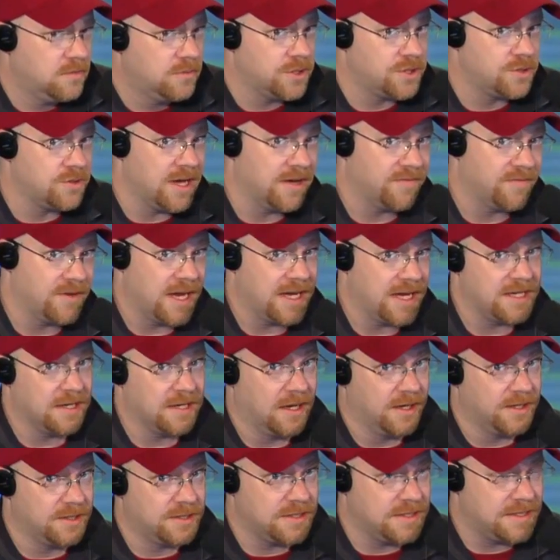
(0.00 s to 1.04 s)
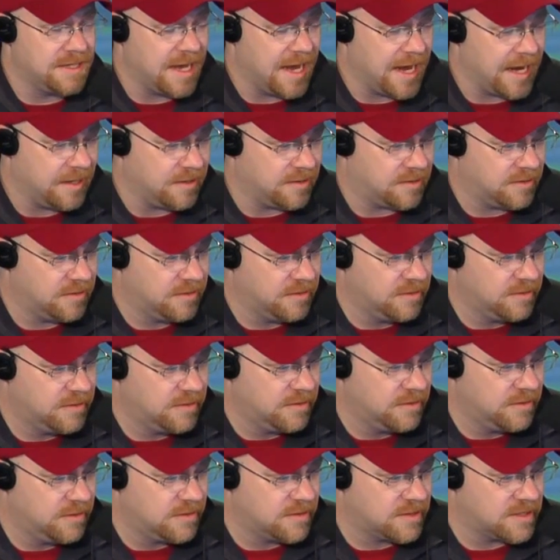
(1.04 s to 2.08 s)
which you have not done to date.
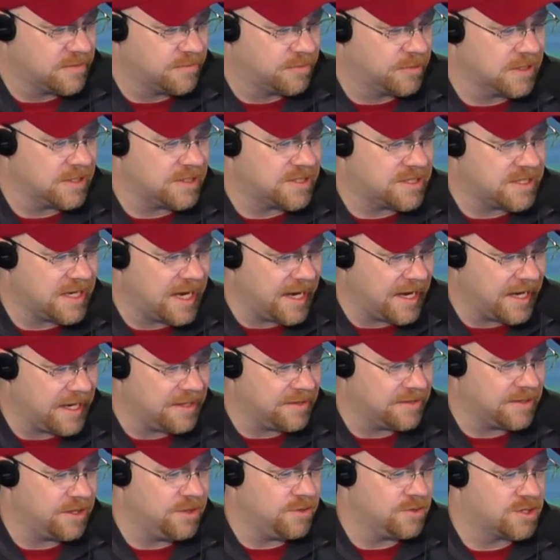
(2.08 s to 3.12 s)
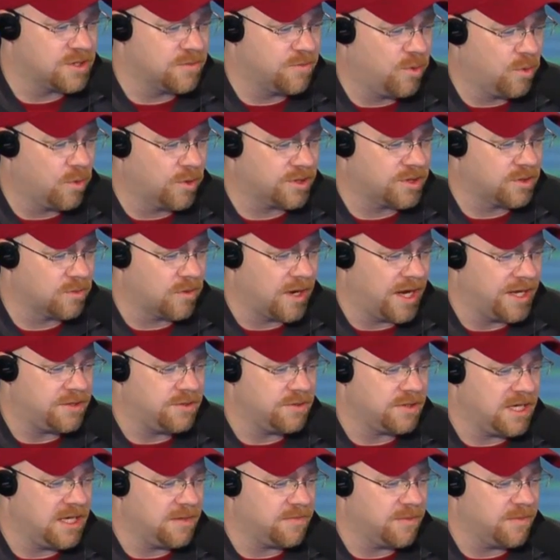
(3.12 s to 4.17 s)
Simply saying that you support the right
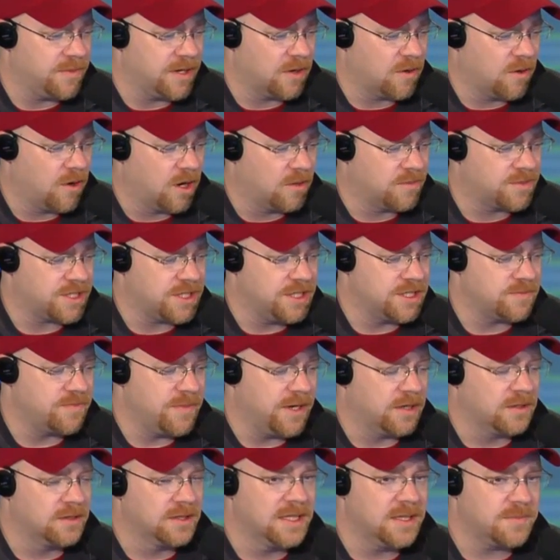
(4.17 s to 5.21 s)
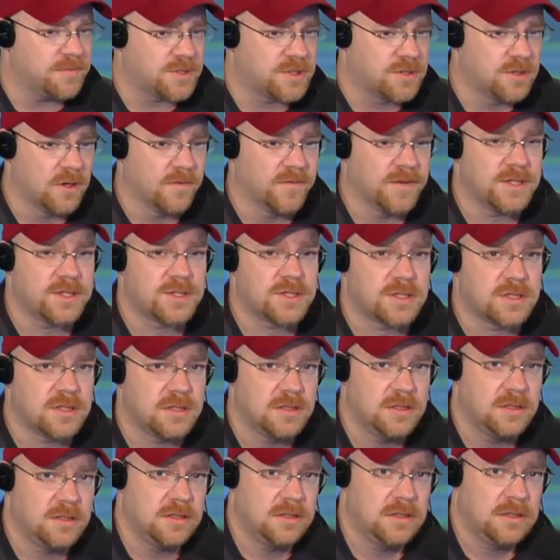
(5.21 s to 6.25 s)
to keep and bear arms is mere lip service,
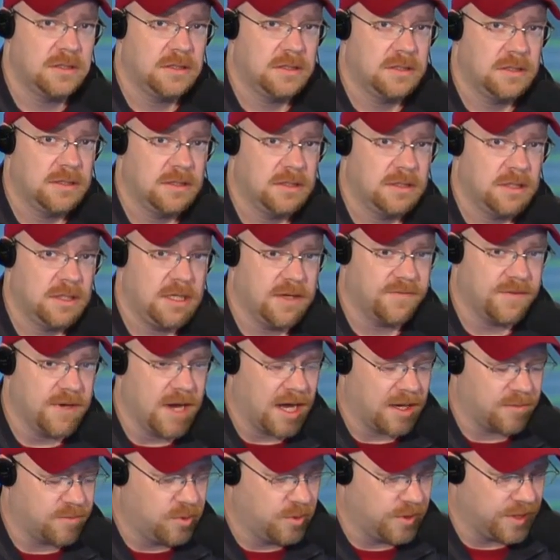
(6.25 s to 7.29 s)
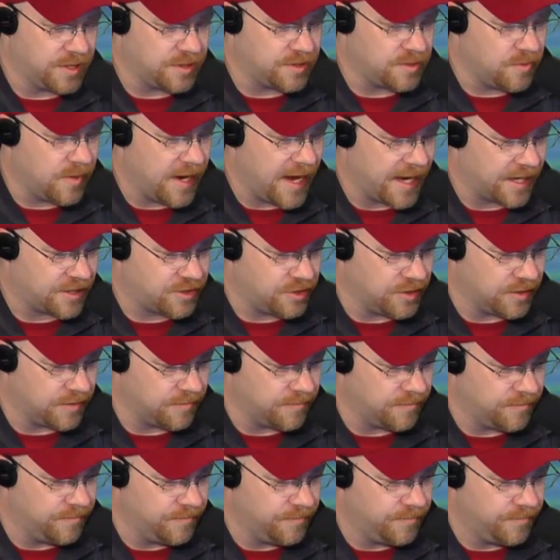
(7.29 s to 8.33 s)
if not put into action.
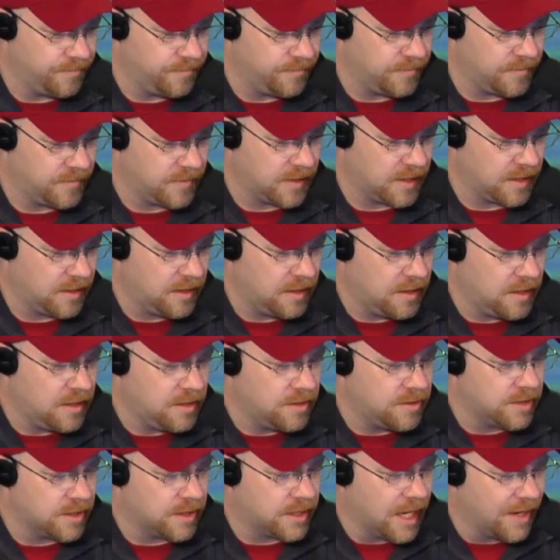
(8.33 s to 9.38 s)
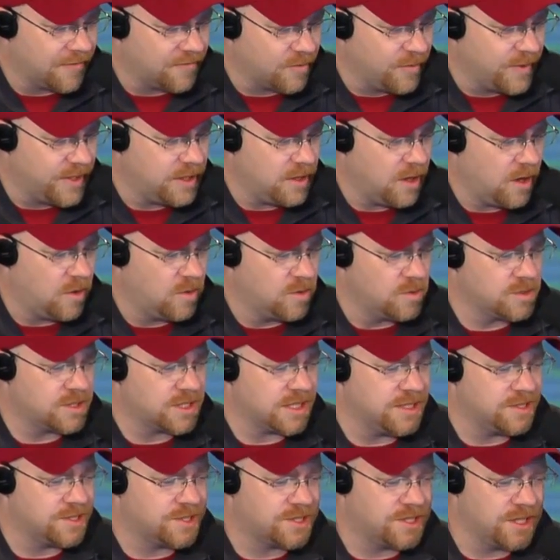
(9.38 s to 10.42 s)
The government owes
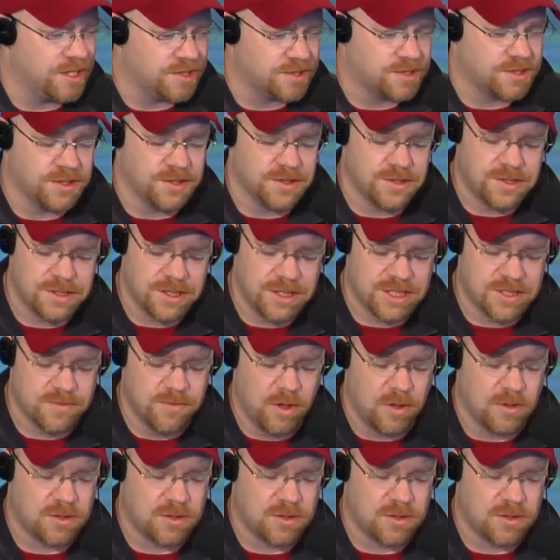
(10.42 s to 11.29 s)
its citizens its